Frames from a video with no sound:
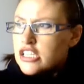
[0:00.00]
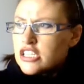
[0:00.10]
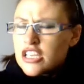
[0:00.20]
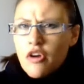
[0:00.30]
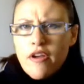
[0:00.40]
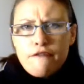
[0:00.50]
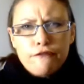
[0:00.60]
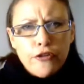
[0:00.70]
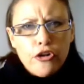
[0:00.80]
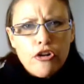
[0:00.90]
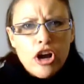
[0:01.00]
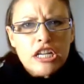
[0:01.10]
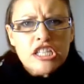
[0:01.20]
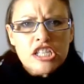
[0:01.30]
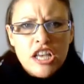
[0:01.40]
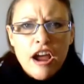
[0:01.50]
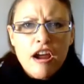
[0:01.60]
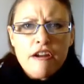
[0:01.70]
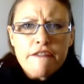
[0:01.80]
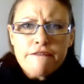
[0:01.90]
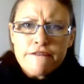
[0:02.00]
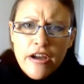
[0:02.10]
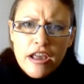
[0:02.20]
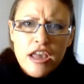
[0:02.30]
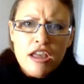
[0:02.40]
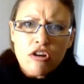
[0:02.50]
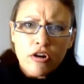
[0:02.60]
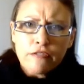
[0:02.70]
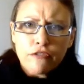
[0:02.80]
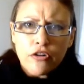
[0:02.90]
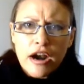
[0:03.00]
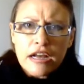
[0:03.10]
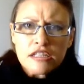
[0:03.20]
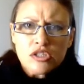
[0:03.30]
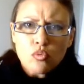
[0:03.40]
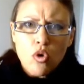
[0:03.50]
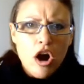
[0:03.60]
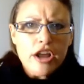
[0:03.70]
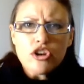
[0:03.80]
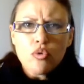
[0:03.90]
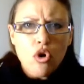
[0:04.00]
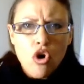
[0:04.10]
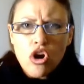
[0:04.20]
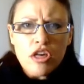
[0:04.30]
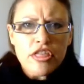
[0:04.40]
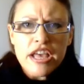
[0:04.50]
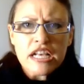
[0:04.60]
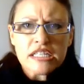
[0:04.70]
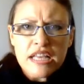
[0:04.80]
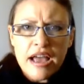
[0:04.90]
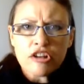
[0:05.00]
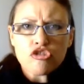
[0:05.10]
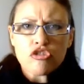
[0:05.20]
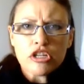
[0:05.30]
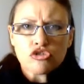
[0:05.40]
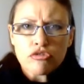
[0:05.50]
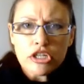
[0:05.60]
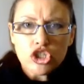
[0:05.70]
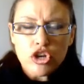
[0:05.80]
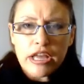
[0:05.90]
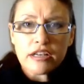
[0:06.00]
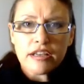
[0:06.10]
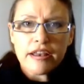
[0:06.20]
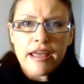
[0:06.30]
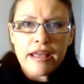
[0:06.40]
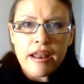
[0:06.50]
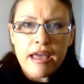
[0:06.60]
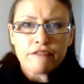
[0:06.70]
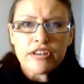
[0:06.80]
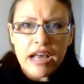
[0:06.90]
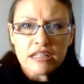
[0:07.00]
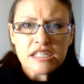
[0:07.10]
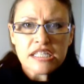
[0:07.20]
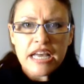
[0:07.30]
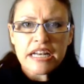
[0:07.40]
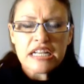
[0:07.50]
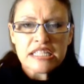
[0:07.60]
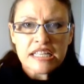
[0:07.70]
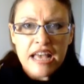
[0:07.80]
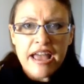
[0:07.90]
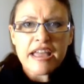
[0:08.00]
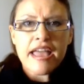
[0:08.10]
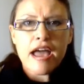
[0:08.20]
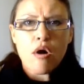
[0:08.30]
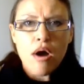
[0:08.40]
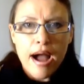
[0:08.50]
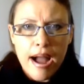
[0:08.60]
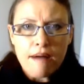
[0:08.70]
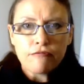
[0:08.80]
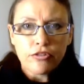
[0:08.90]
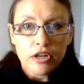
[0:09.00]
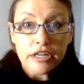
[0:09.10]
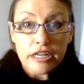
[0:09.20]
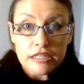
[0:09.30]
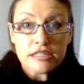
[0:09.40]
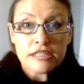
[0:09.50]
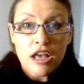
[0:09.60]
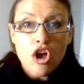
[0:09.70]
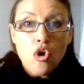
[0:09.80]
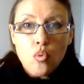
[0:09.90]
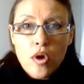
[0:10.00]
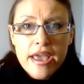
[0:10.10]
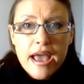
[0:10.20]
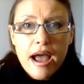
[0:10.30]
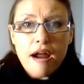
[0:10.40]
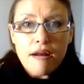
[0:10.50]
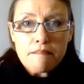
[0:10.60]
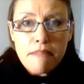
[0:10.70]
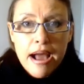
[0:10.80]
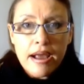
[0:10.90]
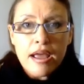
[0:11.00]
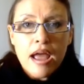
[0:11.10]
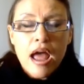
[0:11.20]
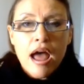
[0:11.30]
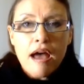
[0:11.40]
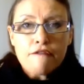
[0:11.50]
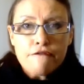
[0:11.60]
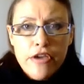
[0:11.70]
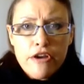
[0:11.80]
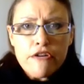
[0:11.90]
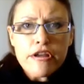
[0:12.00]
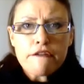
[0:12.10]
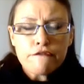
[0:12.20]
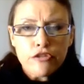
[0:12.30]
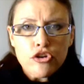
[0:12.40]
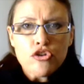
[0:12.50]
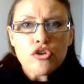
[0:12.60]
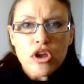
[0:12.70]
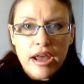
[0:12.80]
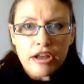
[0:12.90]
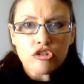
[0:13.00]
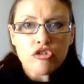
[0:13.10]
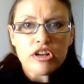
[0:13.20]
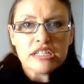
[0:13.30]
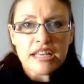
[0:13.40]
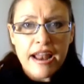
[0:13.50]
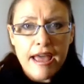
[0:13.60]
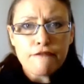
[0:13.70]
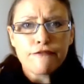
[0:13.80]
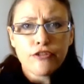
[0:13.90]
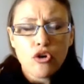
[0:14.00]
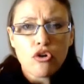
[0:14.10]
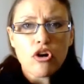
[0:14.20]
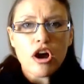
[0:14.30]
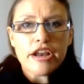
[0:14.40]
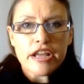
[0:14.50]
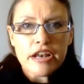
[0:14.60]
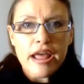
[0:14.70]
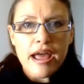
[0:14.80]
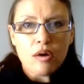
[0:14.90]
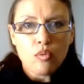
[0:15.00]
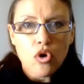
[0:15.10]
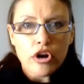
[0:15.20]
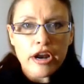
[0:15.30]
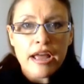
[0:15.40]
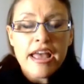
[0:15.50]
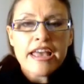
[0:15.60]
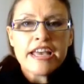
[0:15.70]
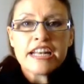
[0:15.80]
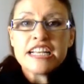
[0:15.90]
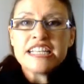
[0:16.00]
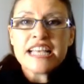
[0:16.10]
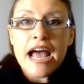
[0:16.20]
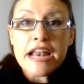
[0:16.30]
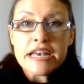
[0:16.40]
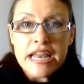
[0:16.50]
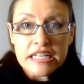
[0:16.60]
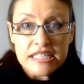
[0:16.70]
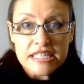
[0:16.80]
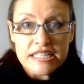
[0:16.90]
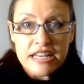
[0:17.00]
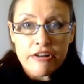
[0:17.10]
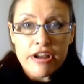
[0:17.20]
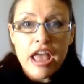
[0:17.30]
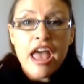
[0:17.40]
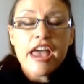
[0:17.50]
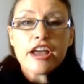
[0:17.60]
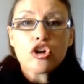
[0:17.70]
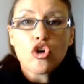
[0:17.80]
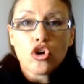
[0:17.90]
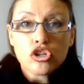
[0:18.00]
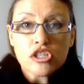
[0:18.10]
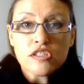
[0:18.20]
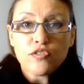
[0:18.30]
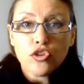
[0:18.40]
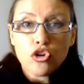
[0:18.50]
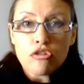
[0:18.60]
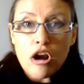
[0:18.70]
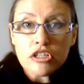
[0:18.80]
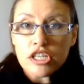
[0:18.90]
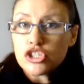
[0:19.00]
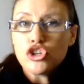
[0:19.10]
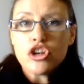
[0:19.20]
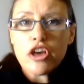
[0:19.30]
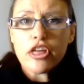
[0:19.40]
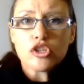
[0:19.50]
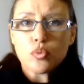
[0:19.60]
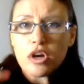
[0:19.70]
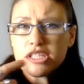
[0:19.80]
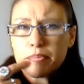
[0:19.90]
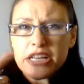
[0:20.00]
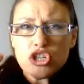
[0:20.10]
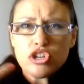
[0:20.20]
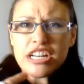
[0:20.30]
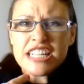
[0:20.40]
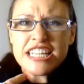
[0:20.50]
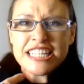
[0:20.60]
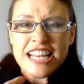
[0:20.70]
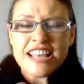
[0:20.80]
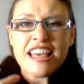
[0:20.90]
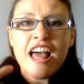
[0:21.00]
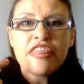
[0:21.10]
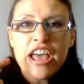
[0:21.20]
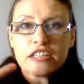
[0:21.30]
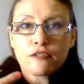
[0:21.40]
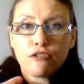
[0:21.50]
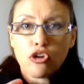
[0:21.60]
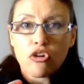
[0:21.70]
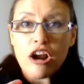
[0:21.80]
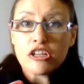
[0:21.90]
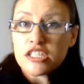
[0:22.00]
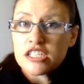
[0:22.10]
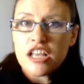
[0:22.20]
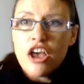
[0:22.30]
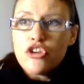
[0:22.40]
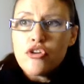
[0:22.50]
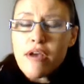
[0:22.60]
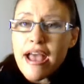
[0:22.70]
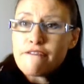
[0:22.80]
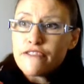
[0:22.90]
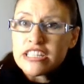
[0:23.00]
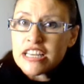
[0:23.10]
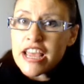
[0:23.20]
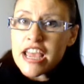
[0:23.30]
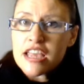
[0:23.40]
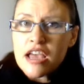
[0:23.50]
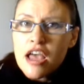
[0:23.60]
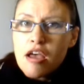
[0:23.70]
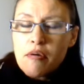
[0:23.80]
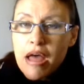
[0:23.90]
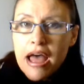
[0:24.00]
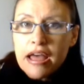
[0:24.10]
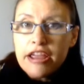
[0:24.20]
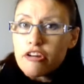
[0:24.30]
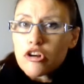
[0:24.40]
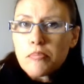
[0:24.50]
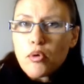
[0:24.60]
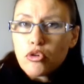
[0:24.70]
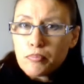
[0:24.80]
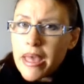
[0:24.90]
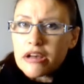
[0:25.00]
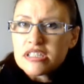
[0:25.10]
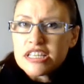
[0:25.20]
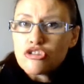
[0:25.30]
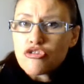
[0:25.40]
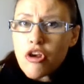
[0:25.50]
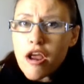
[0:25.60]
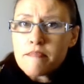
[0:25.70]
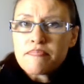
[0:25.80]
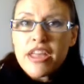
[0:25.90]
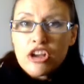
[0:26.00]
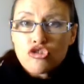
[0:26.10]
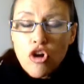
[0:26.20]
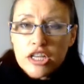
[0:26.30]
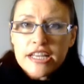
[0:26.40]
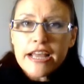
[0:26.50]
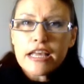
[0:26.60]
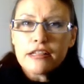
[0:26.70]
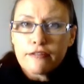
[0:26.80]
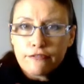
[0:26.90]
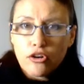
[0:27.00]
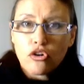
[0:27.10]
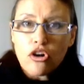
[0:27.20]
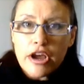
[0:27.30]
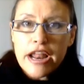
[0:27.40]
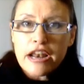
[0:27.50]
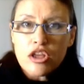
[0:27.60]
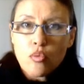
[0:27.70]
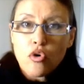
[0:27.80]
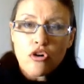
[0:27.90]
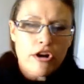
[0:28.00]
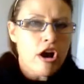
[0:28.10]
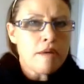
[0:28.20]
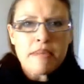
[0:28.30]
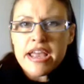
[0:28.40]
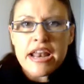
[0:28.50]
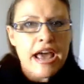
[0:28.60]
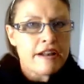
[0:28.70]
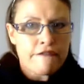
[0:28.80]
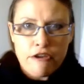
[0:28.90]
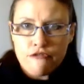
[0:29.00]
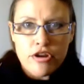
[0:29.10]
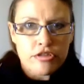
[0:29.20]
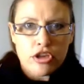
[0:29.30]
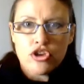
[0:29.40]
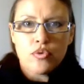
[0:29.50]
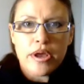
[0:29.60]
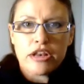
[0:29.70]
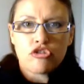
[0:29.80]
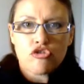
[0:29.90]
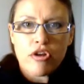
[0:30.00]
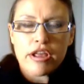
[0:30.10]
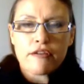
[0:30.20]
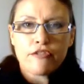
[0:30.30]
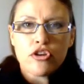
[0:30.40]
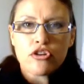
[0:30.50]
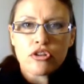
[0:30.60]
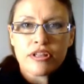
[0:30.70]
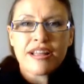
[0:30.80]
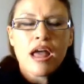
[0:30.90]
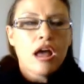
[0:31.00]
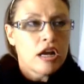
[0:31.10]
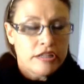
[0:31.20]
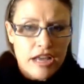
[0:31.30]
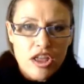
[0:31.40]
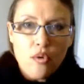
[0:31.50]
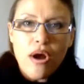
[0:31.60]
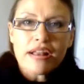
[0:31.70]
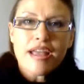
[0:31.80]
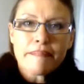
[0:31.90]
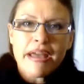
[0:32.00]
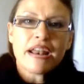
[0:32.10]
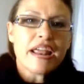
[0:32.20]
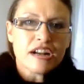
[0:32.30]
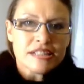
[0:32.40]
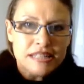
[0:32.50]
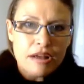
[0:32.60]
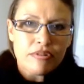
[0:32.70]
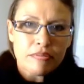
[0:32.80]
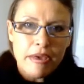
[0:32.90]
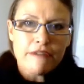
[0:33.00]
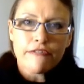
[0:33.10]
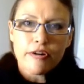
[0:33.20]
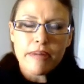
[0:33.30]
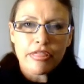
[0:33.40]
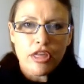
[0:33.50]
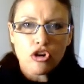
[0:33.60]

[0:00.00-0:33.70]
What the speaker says: So if fluoride's so fucking good for us, why do all of these countries reject it and have done studies saying how harmful it is? We are among a very few countries that have fluoride in our water. It is unnecessary. It causes fluorosis. You know those white specks you get in your teeth? That's fluorosis. You have fatigue, irritable bowel syndrome, Try taking the fluoride out of your water, and I mean out of everything you eat and drink. I tell you what, come out here and stay with me for a month.